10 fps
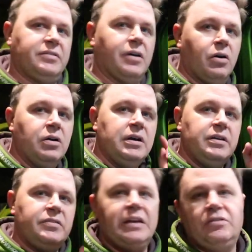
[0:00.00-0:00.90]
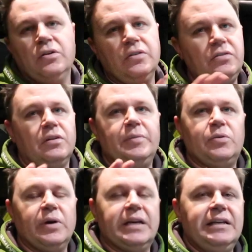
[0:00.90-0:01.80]
So stay tuned, this is gonna be
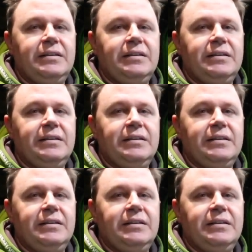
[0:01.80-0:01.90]
quick and